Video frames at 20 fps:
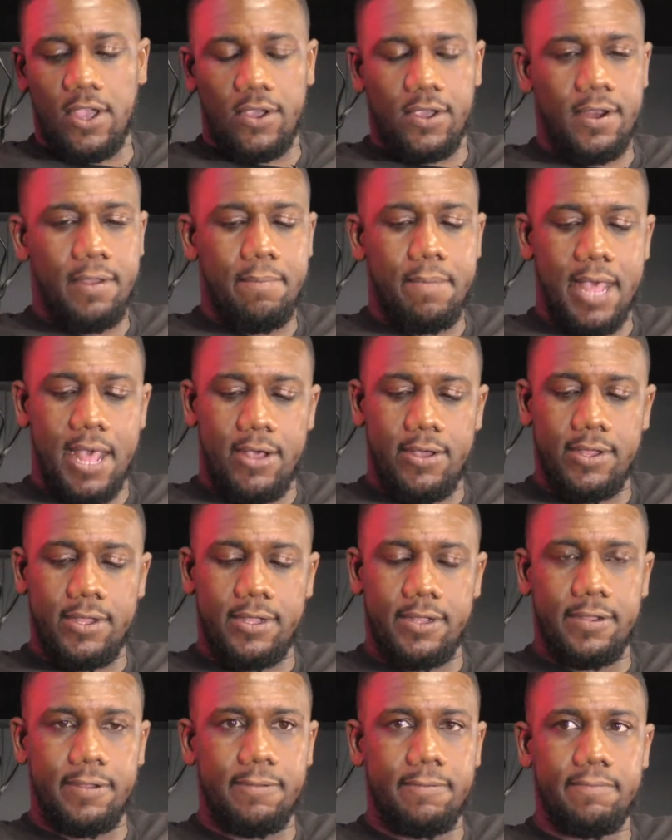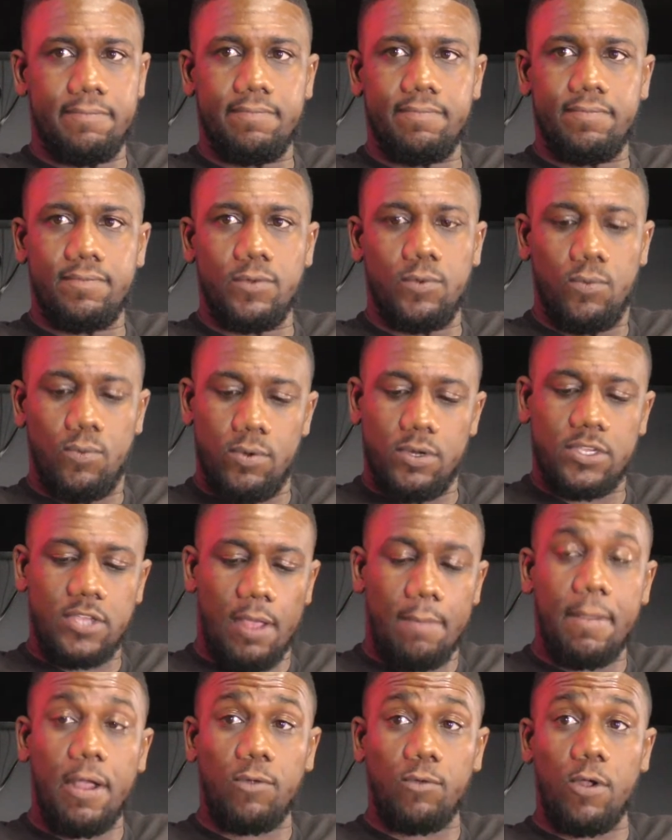talking about when we're
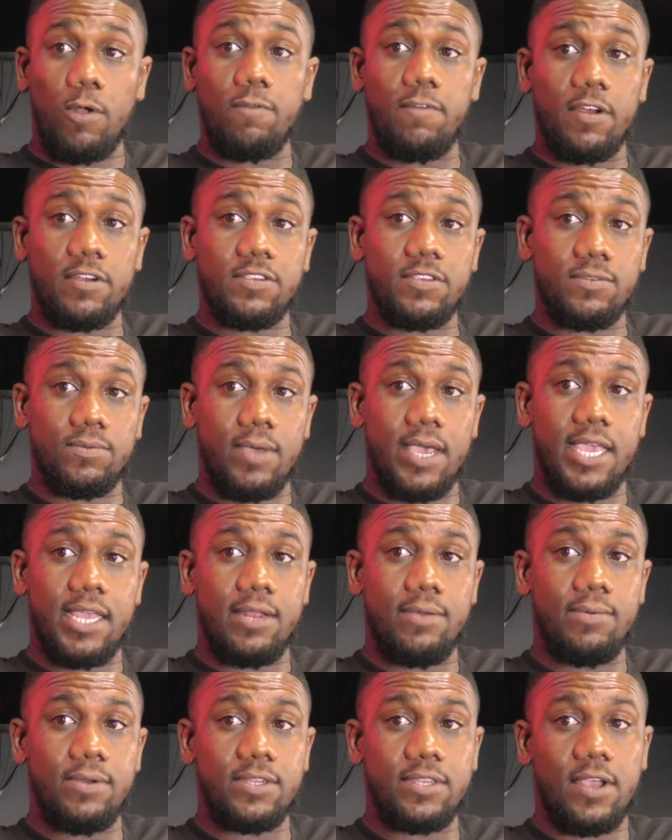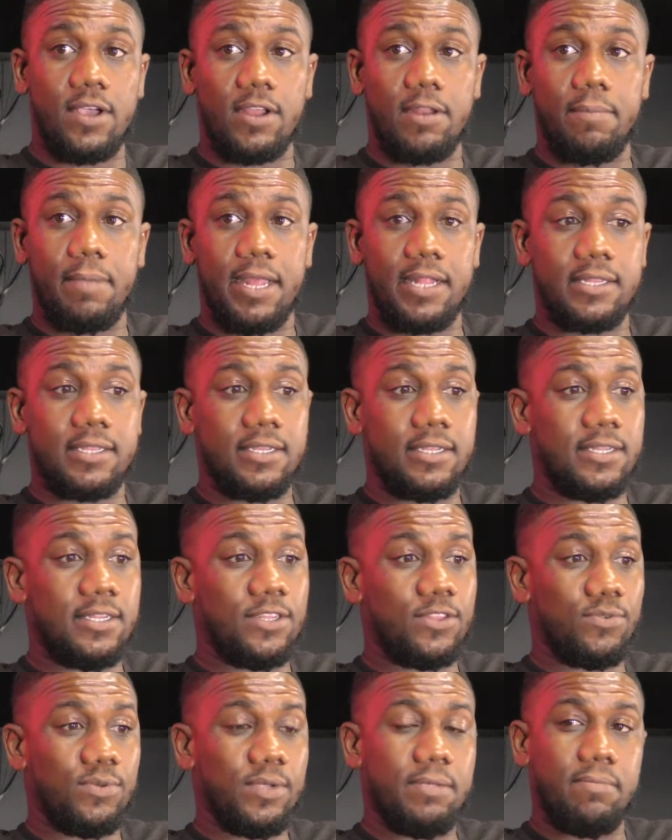talking about Roe versus Wade, and we're talking about
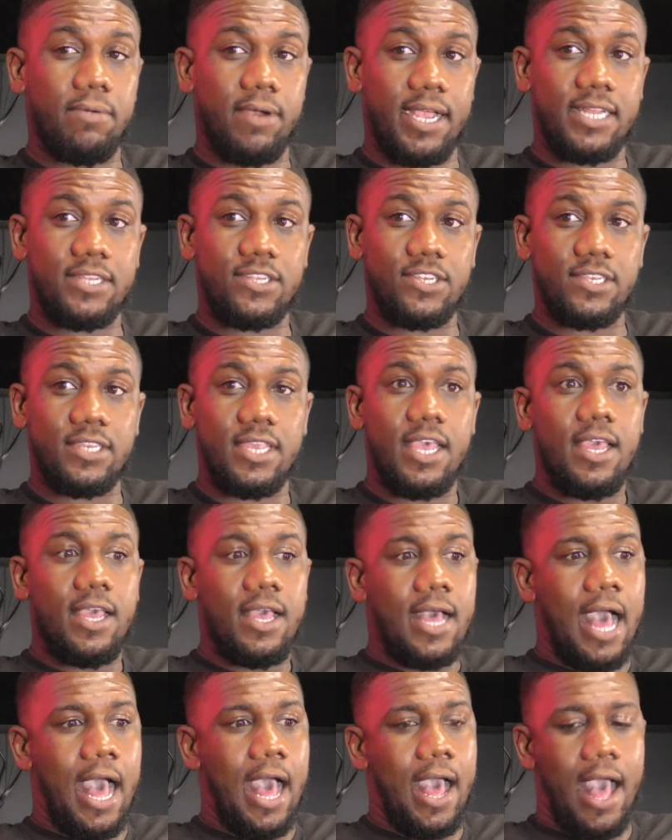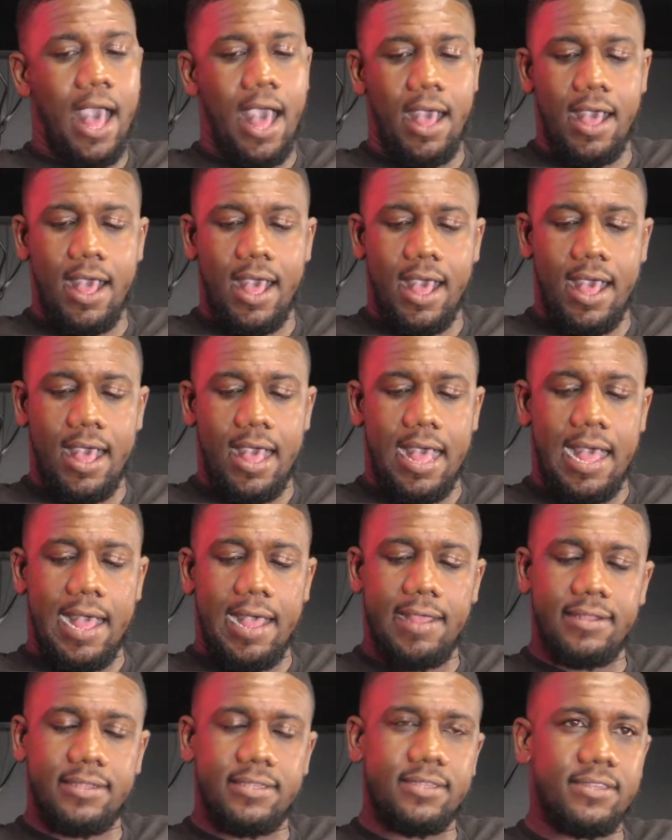the three branches,
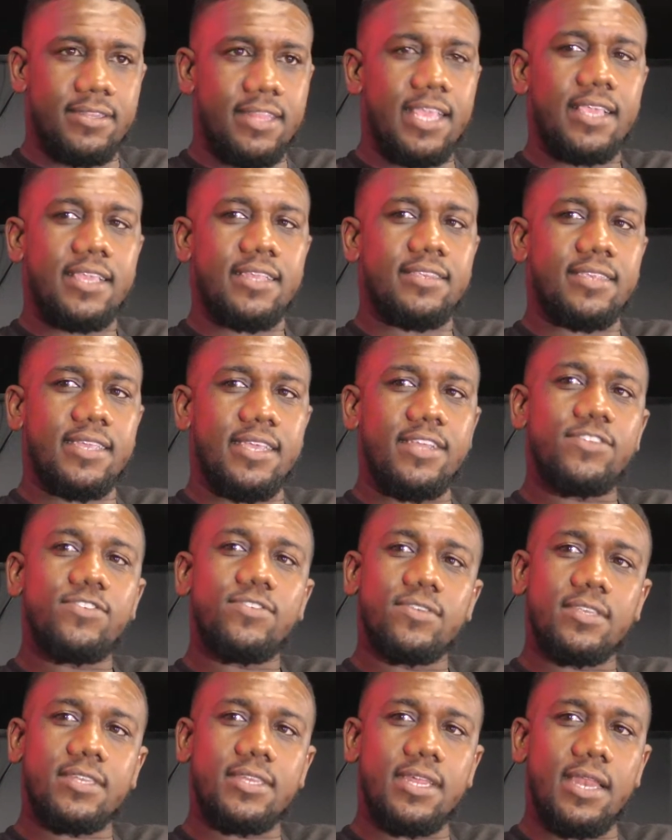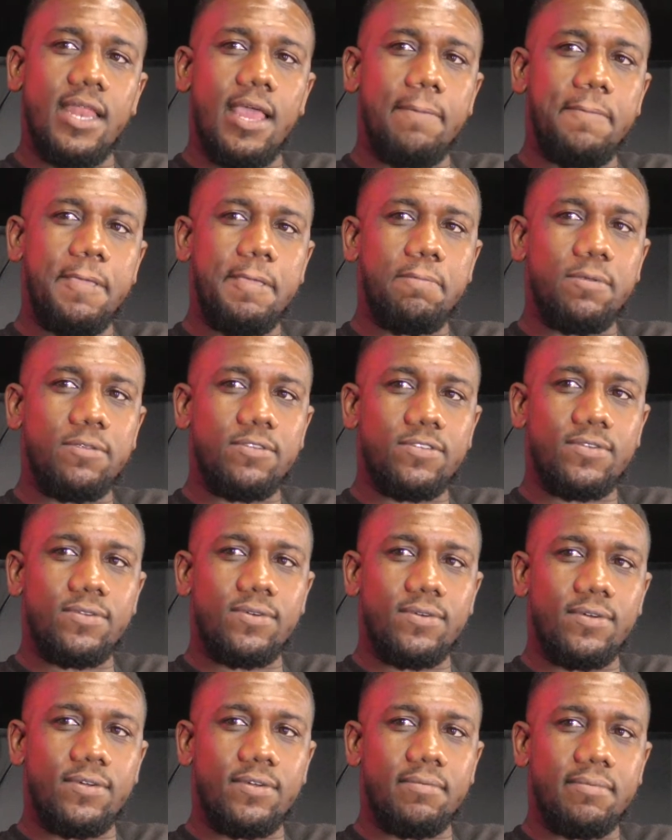I think it's interesting that people
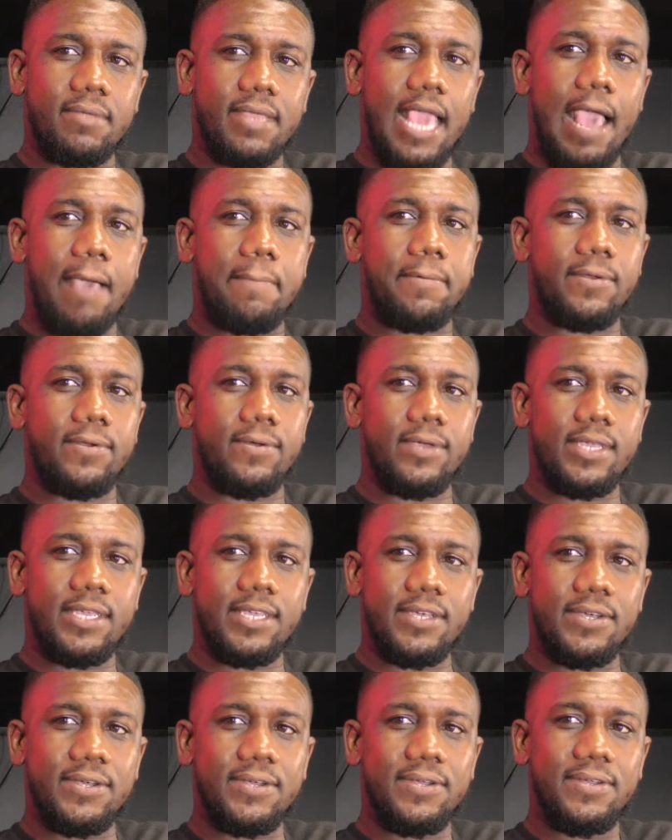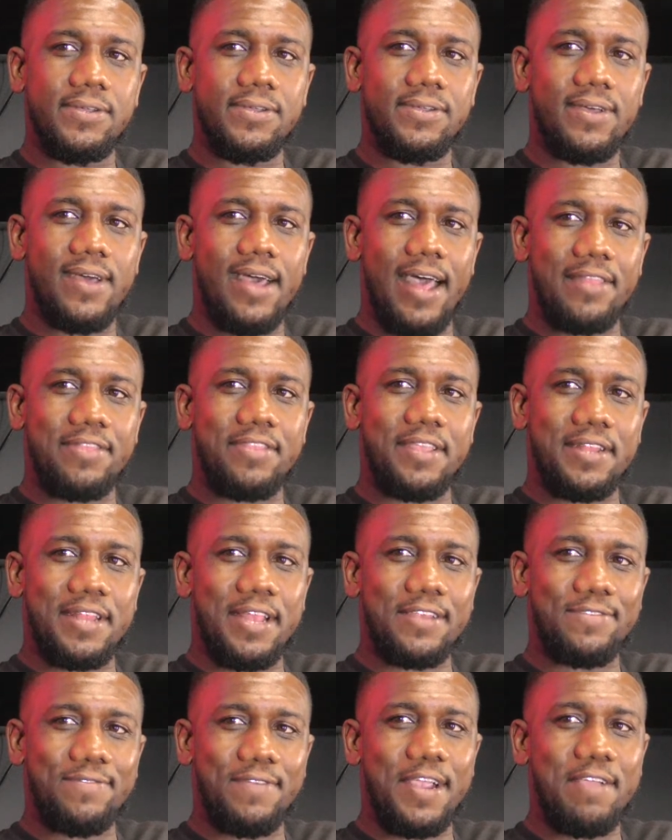stormed Capitol Hill. I think
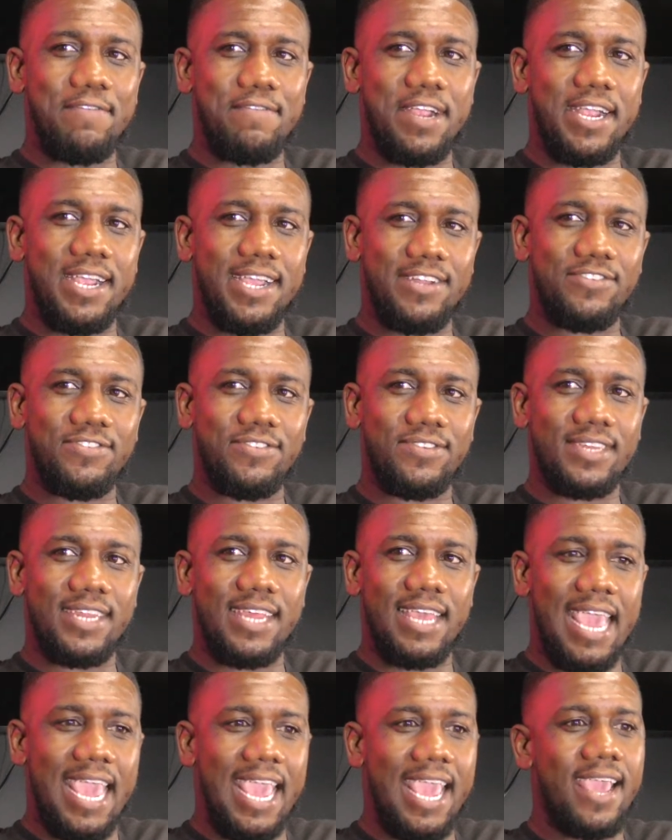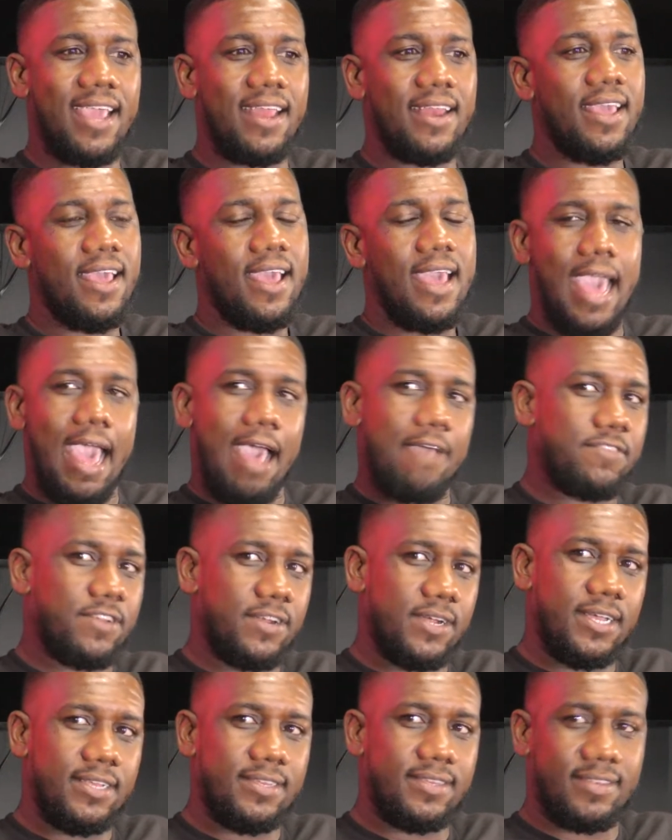that's very, very interesting. And
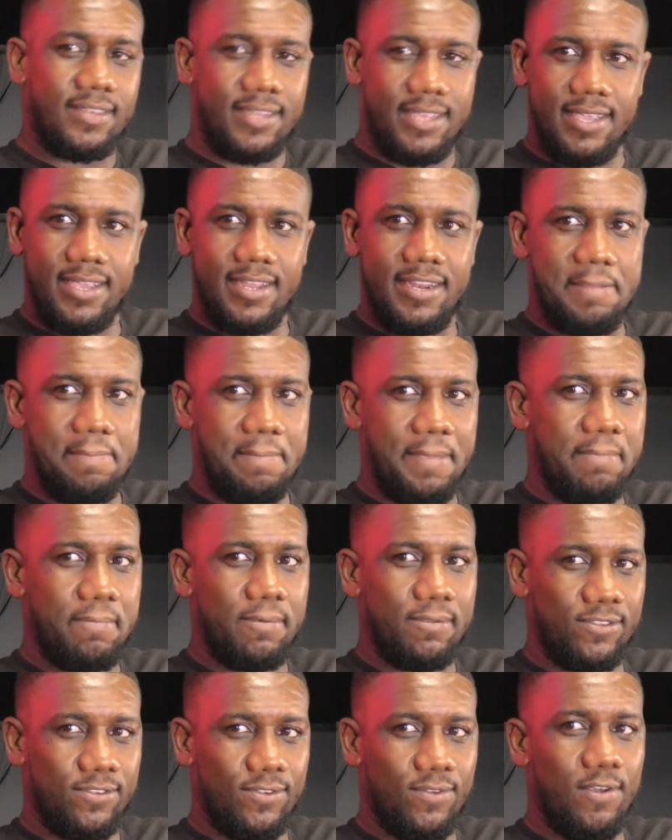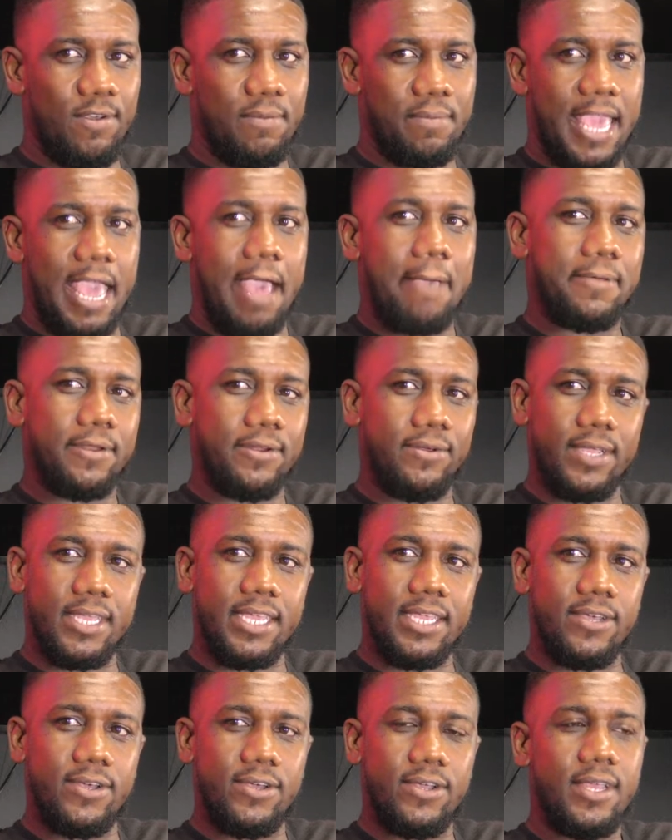after us seeing the people storm Capitol
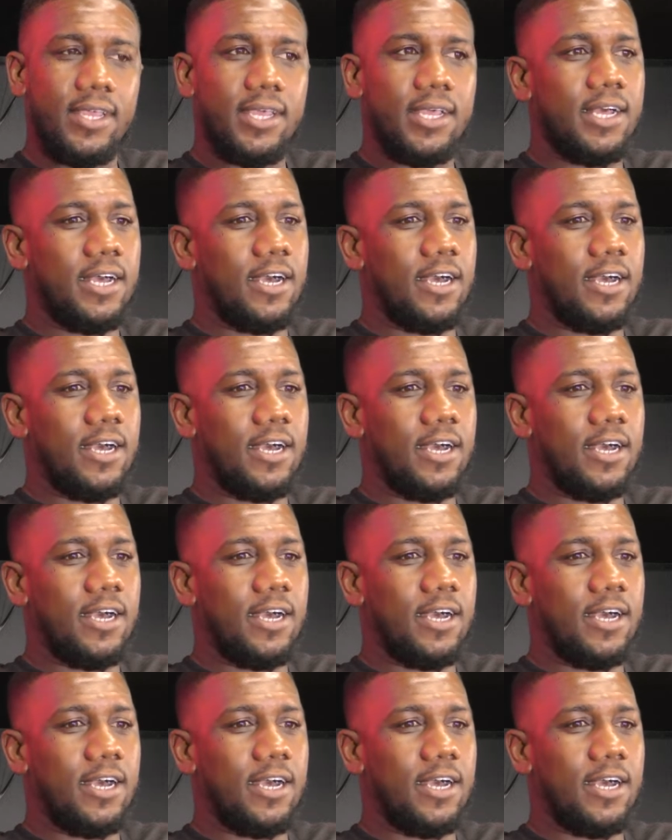Hill,